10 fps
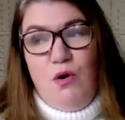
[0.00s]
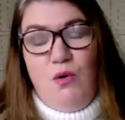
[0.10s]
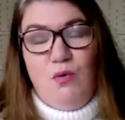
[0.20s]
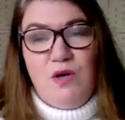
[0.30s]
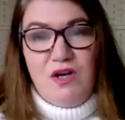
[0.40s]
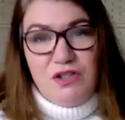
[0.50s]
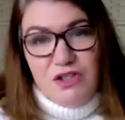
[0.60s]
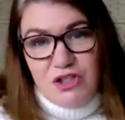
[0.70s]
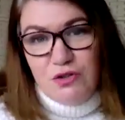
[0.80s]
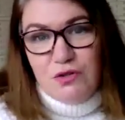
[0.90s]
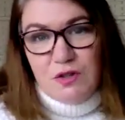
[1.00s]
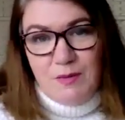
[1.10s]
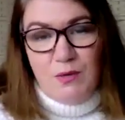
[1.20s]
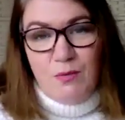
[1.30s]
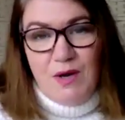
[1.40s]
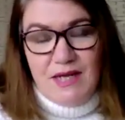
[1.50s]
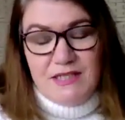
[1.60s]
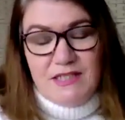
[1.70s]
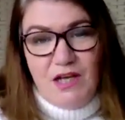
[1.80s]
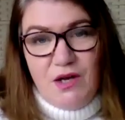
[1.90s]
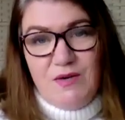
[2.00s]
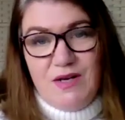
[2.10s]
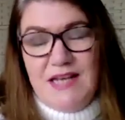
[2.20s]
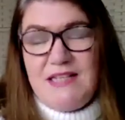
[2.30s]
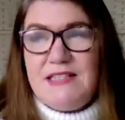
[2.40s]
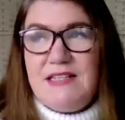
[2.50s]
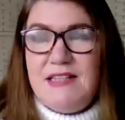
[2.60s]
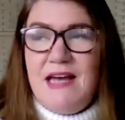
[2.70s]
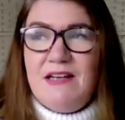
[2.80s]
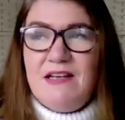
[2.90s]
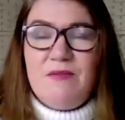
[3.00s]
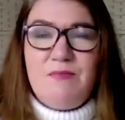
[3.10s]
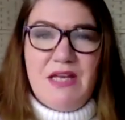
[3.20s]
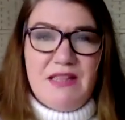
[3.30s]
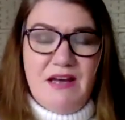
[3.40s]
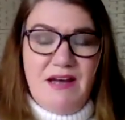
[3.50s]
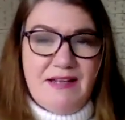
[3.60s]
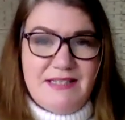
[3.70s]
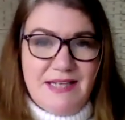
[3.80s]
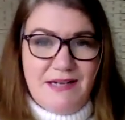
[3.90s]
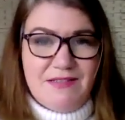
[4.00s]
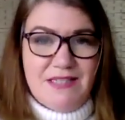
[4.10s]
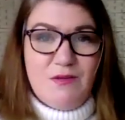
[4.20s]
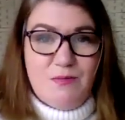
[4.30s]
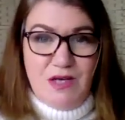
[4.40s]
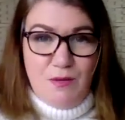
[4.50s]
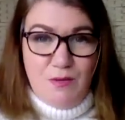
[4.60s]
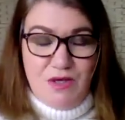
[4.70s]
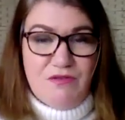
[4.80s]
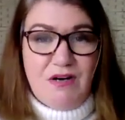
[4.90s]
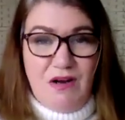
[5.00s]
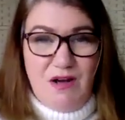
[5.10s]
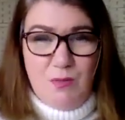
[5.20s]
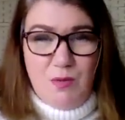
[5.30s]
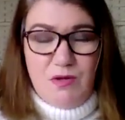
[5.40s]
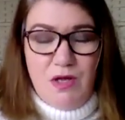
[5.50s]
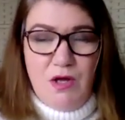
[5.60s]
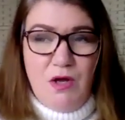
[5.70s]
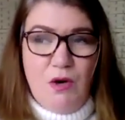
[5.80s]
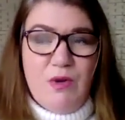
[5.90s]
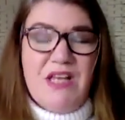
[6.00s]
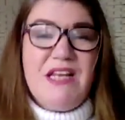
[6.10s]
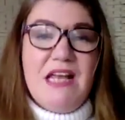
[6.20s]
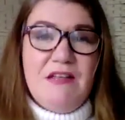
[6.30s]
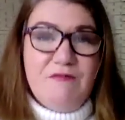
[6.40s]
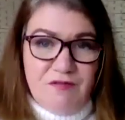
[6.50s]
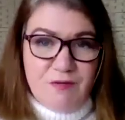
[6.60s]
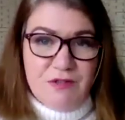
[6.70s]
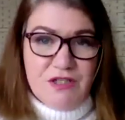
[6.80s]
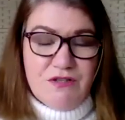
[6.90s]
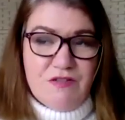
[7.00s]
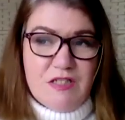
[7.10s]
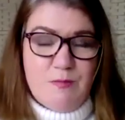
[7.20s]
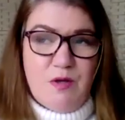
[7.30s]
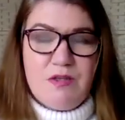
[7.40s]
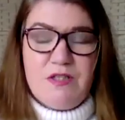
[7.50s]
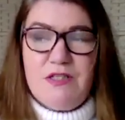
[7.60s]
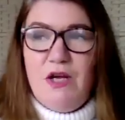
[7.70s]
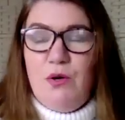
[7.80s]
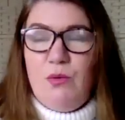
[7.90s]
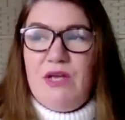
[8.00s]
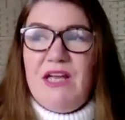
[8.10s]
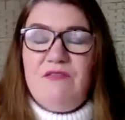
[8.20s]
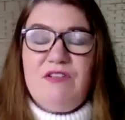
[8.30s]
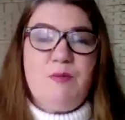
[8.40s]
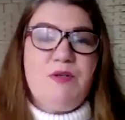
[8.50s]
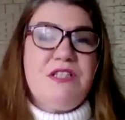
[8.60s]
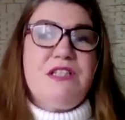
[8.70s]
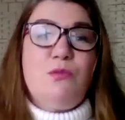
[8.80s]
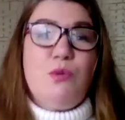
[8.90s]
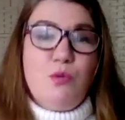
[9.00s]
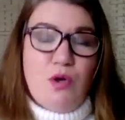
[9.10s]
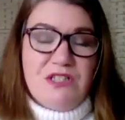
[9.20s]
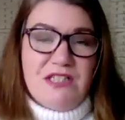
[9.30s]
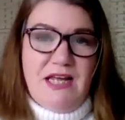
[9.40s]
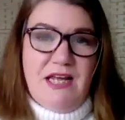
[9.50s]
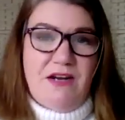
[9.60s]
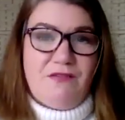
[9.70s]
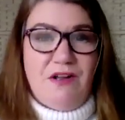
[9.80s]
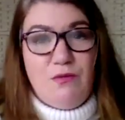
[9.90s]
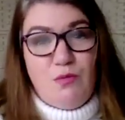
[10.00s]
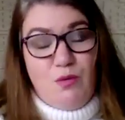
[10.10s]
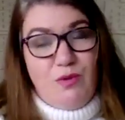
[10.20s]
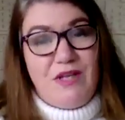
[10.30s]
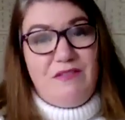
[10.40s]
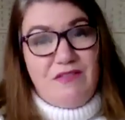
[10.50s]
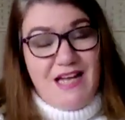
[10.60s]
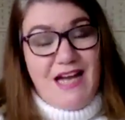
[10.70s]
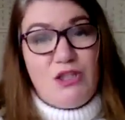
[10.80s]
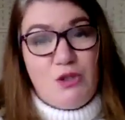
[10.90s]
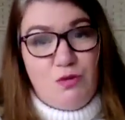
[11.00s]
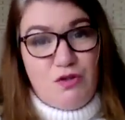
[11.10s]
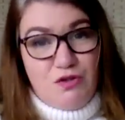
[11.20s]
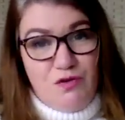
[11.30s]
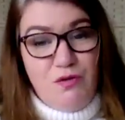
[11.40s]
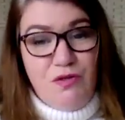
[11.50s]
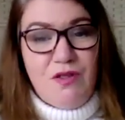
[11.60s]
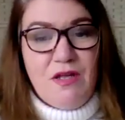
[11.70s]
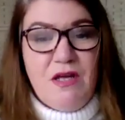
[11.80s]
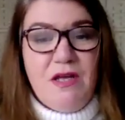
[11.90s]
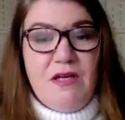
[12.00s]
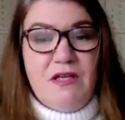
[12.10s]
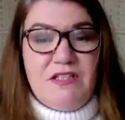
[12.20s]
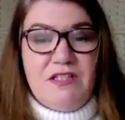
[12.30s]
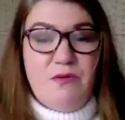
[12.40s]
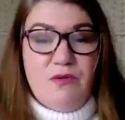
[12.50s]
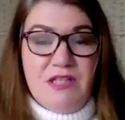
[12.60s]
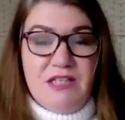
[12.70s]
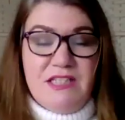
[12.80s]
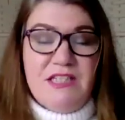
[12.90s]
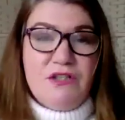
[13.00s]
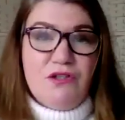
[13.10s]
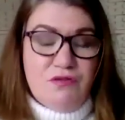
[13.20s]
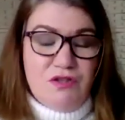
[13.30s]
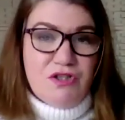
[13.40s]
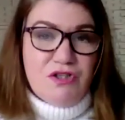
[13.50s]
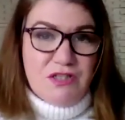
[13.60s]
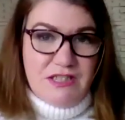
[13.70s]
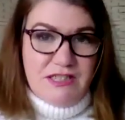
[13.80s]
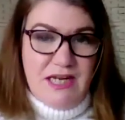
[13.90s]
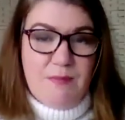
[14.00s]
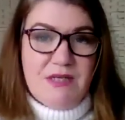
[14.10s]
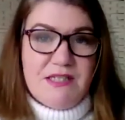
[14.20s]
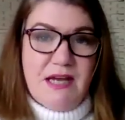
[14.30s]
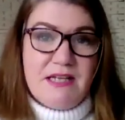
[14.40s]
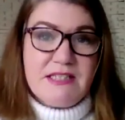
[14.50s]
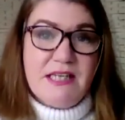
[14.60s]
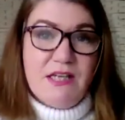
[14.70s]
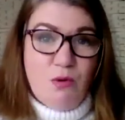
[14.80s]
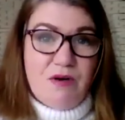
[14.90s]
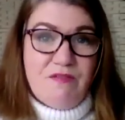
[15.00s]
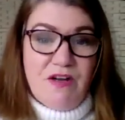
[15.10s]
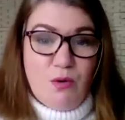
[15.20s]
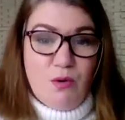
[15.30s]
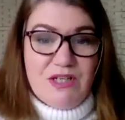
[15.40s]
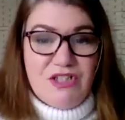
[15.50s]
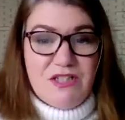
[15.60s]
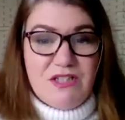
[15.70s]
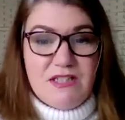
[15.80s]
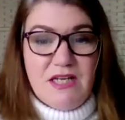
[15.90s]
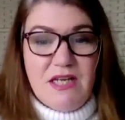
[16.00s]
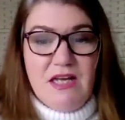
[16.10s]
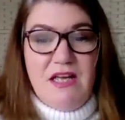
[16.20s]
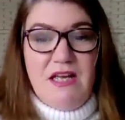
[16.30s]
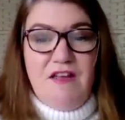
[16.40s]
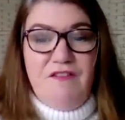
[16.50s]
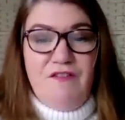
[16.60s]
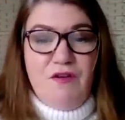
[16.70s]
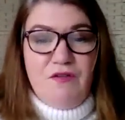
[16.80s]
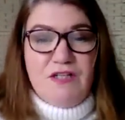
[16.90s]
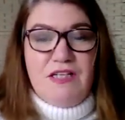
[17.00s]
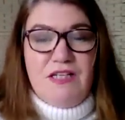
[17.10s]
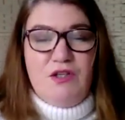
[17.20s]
or we're unsure about where to go next. And that can mean that our dowsing can become unreliable. We can influence the response. We can get responses that we want to hear rather than the actual truth. So this is a crucial step, is asking qualifying questions. If you